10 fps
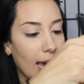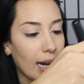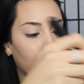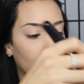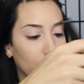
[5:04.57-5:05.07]

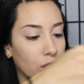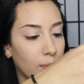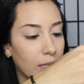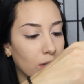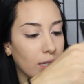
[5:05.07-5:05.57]
and I'm going to
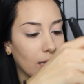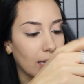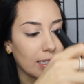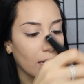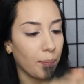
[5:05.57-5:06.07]
be using
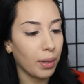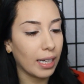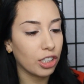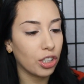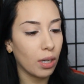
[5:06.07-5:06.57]
this
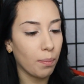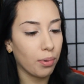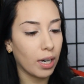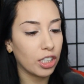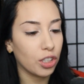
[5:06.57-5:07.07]
complexion
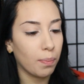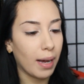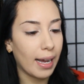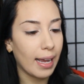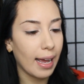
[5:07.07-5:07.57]
brush
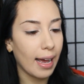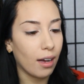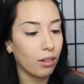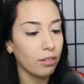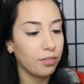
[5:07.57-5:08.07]
by
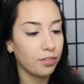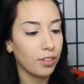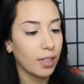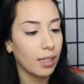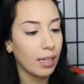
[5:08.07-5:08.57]

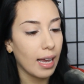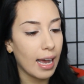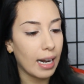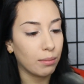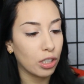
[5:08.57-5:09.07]

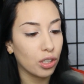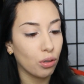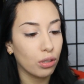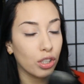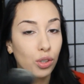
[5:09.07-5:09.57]
e.l.f. and I'm just
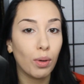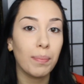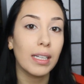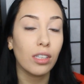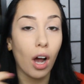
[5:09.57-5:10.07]
going to
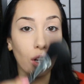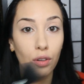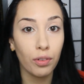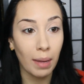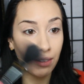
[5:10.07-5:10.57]
sweep this all
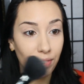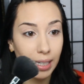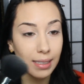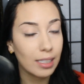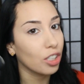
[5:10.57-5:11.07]
over my
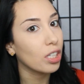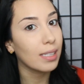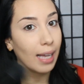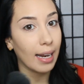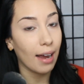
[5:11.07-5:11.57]
face just to
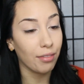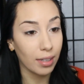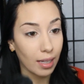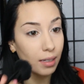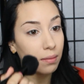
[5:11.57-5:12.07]
set
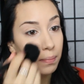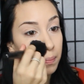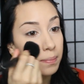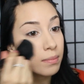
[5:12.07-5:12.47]
everything.